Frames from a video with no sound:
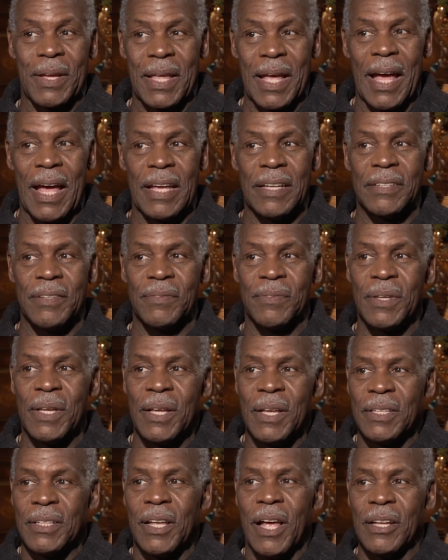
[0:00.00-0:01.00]
kind of
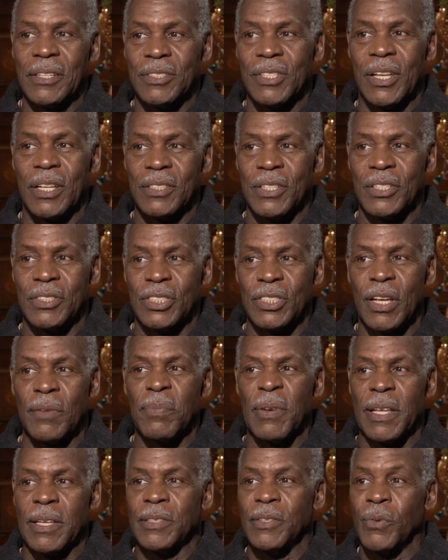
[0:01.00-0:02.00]
uh, the
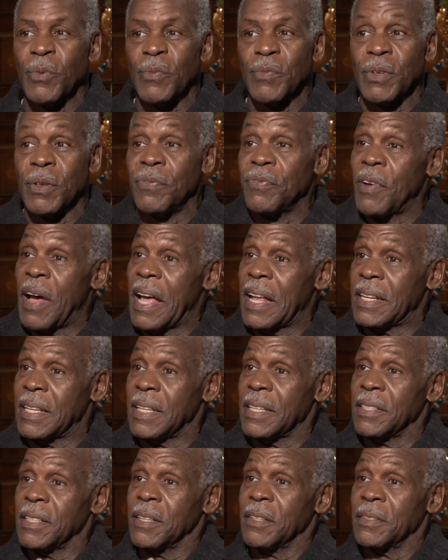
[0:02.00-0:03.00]
sibling, the, the
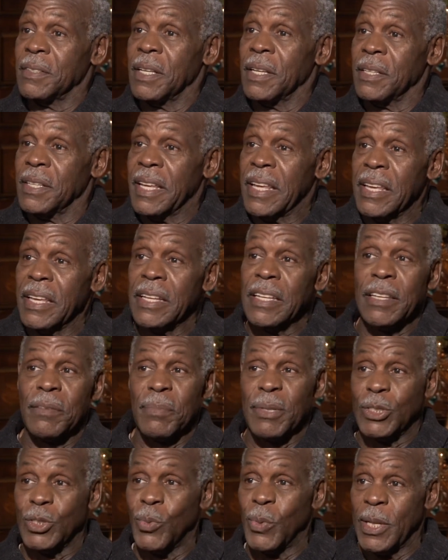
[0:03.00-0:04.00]
finding the, the, healing
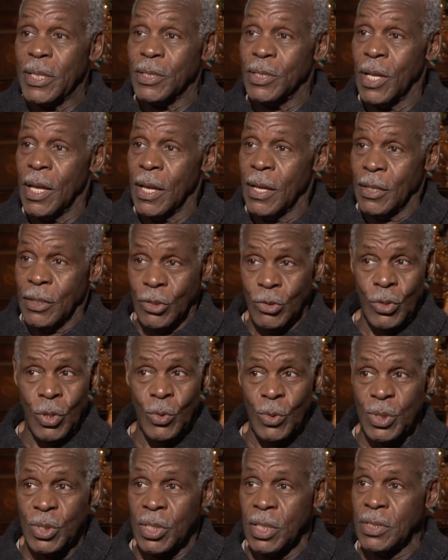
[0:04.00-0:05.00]
between two
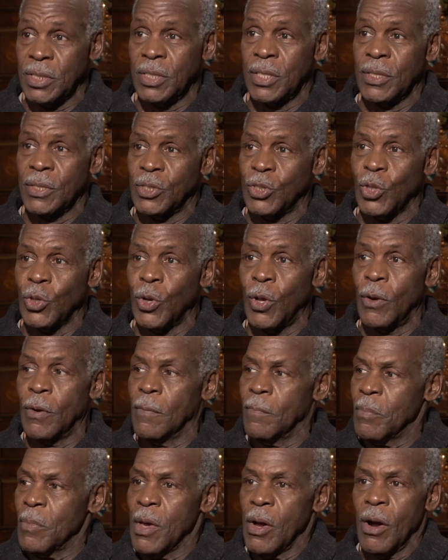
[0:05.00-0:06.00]
sisters, you know,
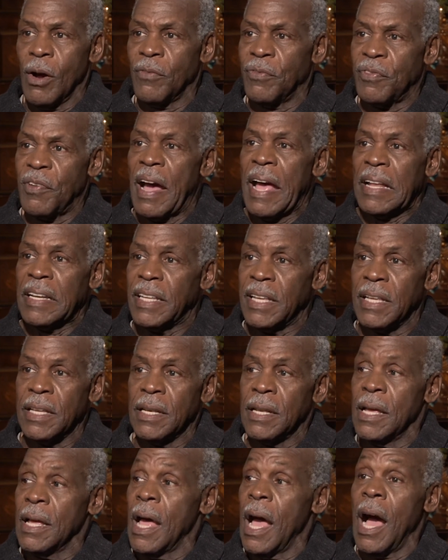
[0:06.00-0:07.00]
or
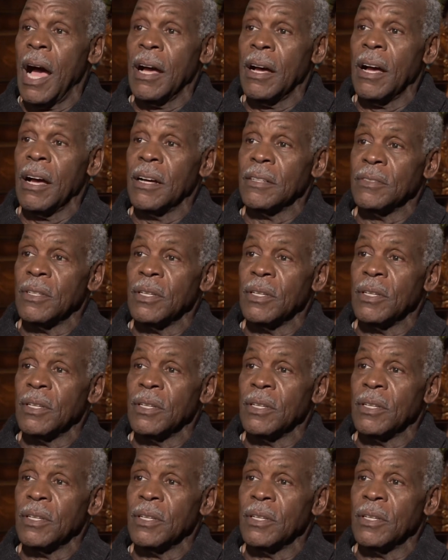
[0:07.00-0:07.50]
finding uh, uh